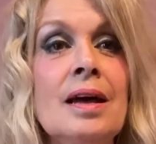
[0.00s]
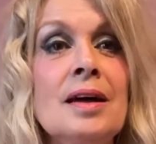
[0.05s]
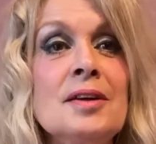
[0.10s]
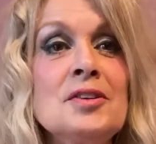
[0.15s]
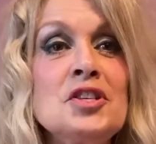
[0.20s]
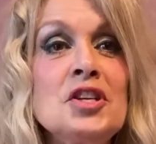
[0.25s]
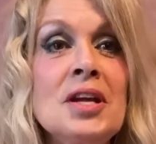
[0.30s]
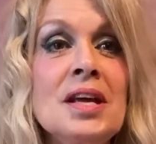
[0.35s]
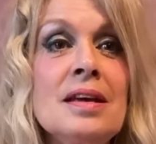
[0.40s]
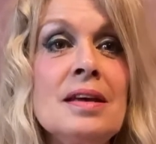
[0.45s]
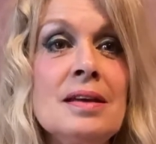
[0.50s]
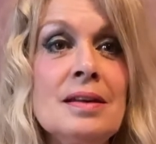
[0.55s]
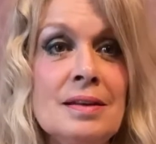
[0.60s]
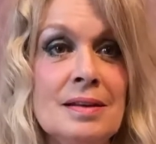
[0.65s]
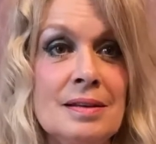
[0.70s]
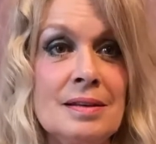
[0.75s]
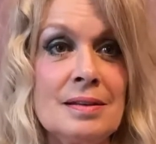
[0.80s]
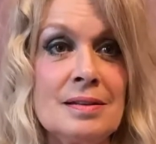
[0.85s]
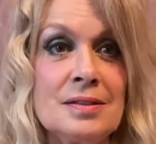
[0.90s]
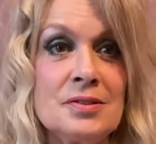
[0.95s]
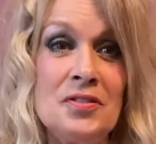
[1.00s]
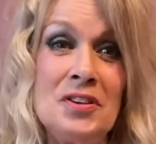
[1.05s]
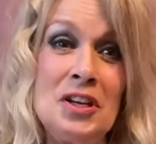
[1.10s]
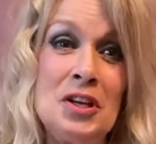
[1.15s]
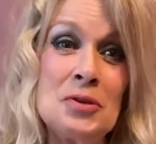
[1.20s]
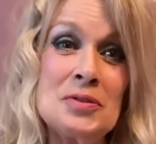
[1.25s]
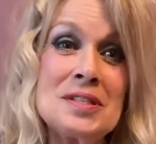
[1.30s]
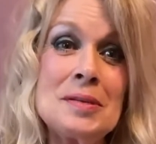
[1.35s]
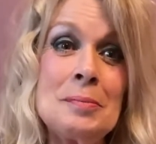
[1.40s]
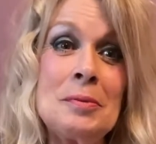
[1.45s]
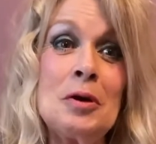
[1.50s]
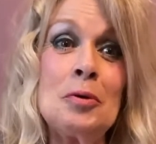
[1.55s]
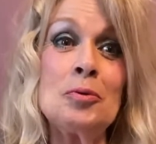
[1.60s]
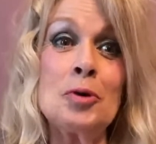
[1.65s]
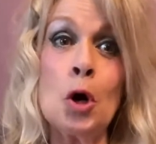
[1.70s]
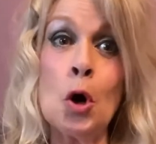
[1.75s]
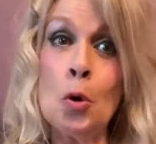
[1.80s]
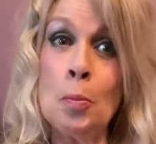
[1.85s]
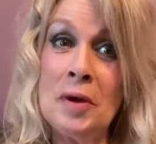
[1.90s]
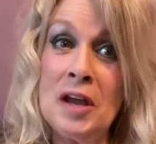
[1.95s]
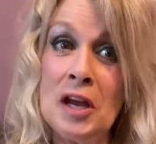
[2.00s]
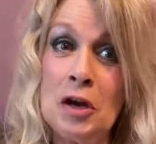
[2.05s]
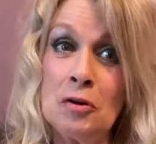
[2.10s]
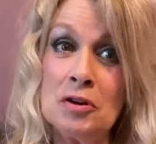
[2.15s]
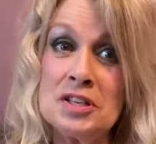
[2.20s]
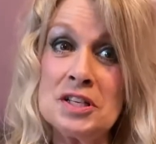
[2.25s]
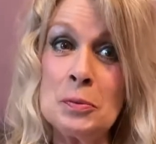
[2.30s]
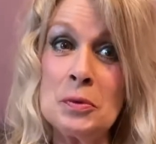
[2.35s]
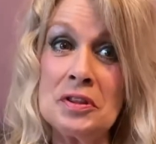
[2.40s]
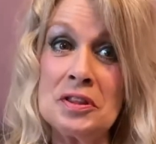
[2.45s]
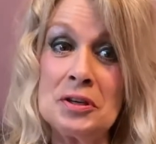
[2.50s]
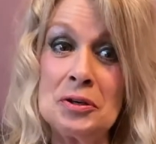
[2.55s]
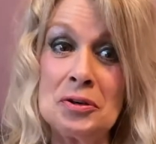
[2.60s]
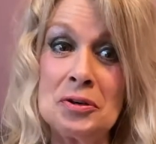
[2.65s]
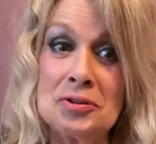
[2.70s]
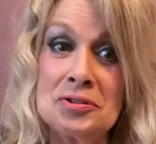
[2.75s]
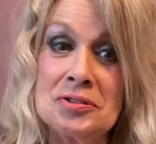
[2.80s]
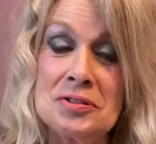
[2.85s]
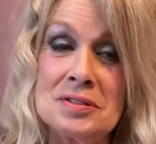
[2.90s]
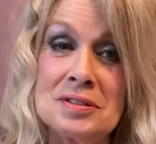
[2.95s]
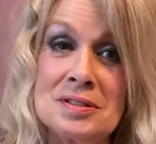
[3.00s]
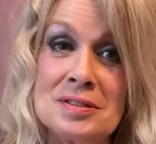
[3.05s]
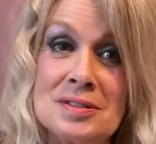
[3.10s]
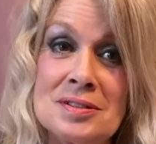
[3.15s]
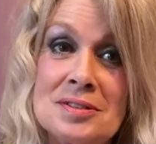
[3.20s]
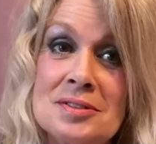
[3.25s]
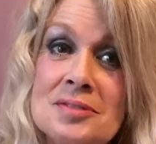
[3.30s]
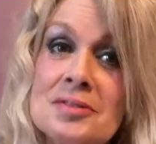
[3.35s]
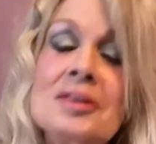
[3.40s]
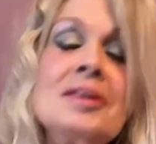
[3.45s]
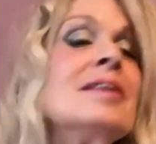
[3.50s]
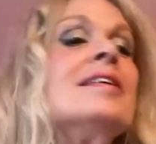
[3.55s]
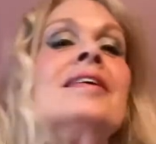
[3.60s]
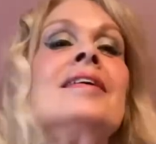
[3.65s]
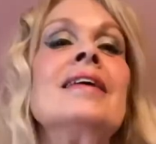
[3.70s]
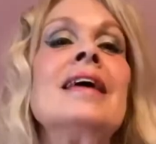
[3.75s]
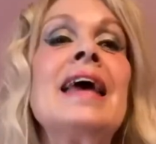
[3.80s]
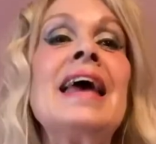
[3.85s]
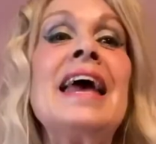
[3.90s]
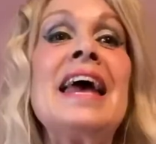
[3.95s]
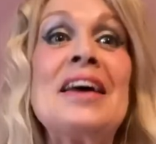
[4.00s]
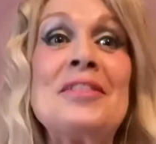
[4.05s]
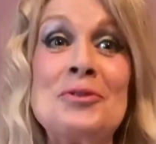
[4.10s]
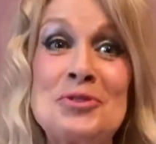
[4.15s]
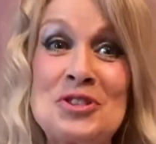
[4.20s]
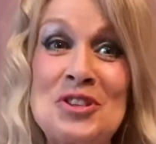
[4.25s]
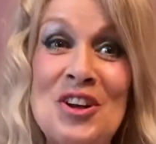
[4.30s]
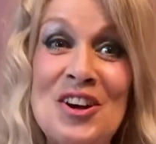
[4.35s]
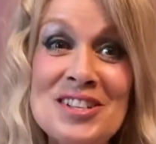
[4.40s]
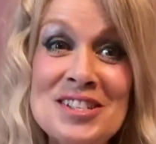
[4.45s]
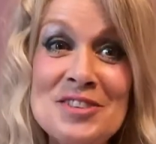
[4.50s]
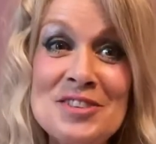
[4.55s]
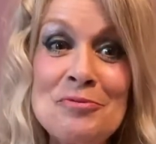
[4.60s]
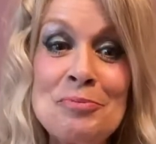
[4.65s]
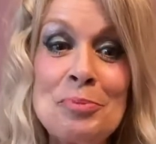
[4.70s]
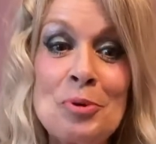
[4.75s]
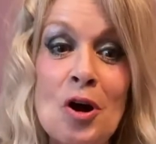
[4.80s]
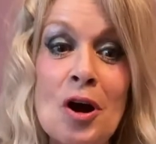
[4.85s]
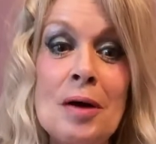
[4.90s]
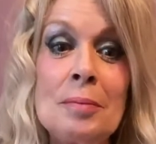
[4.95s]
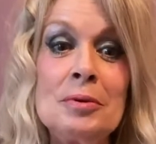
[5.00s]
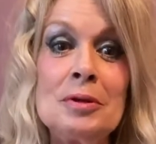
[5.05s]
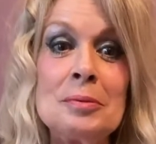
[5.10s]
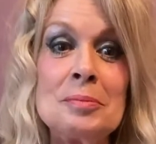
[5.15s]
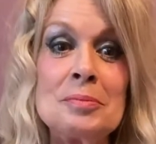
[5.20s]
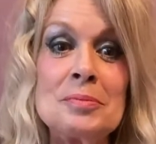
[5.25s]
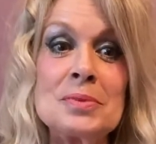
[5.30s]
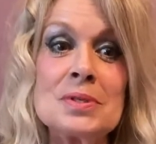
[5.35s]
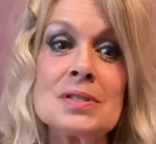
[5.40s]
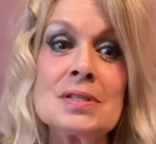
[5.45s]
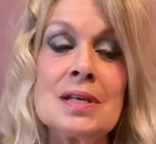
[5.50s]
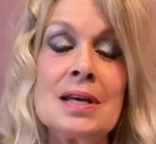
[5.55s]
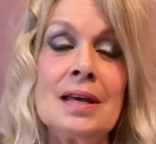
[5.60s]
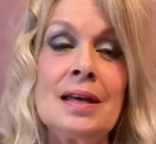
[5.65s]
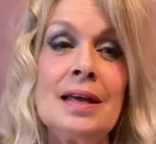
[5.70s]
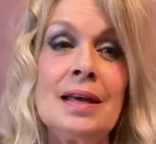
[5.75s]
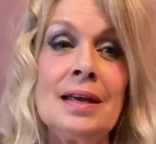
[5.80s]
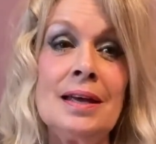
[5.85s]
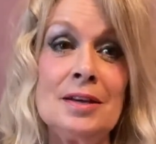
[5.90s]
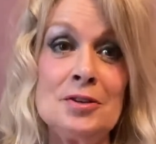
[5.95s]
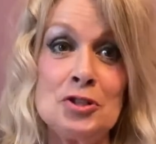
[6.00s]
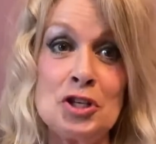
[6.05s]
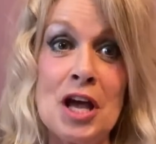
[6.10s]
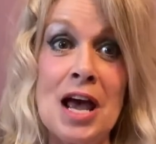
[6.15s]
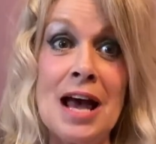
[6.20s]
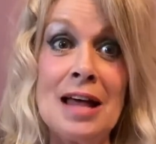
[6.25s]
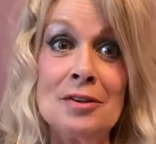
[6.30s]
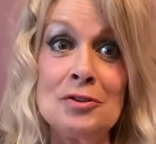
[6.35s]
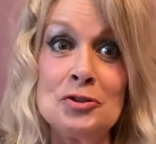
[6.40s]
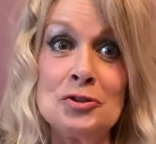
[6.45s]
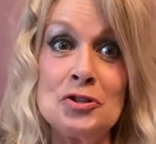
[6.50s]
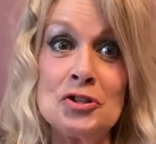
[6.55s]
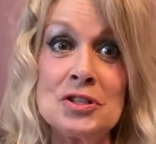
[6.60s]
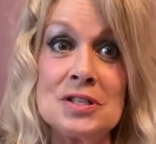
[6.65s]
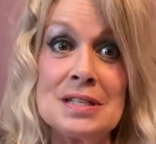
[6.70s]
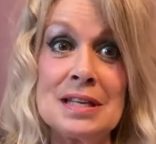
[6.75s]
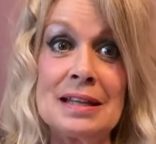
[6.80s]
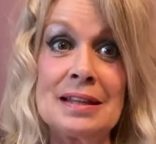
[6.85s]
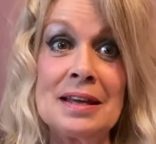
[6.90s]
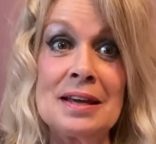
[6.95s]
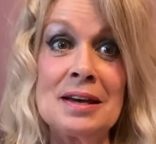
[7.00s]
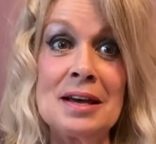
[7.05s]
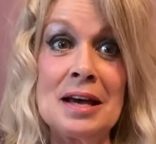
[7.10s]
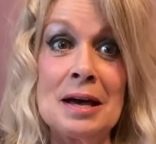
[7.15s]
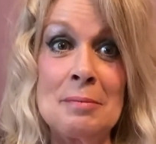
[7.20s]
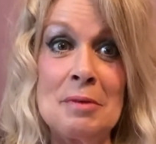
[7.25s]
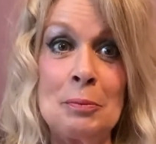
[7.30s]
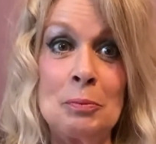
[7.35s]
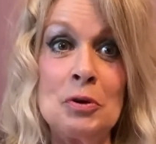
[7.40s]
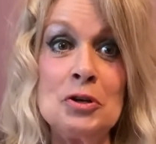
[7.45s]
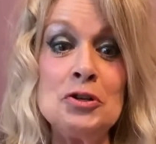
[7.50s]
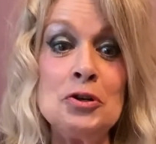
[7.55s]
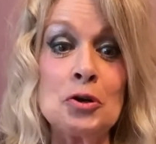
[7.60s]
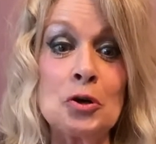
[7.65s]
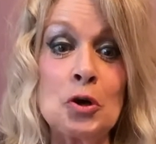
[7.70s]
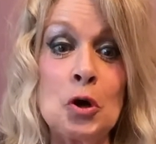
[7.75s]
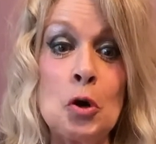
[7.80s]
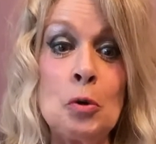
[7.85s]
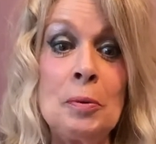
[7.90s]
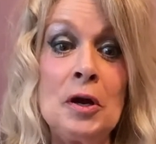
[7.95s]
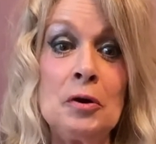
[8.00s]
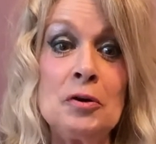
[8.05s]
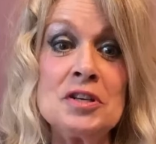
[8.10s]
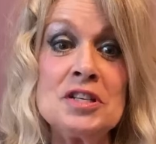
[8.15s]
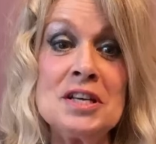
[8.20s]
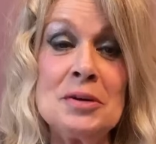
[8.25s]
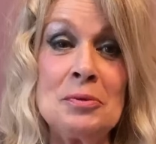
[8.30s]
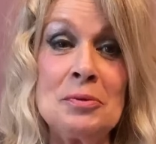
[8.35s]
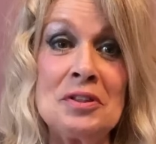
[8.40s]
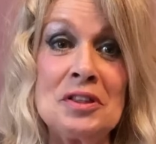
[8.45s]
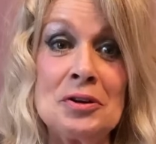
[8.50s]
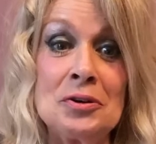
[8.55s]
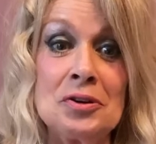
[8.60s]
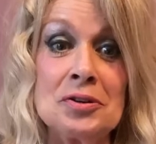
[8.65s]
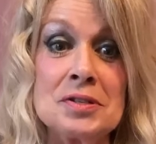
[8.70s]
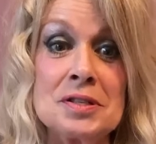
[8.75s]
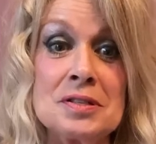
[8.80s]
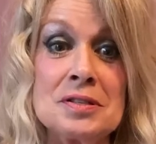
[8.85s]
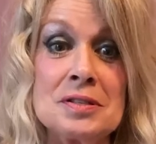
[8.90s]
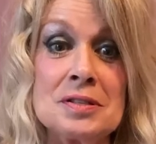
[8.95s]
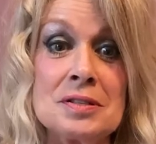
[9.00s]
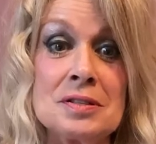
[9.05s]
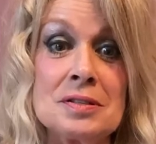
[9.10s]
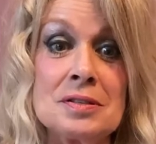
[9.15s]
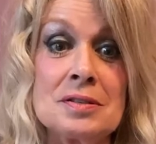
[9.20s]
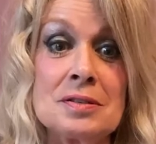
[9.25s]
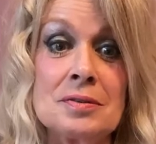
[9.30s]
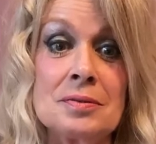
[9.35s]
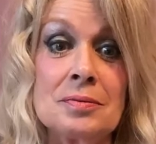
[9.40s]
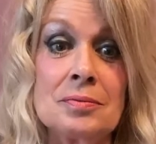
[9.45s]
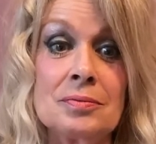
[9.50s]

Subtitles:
Today's video is about co-parenting with a narcissist, and there's lots of problems and challenges that can come up when you're co-parenting with a narcissist.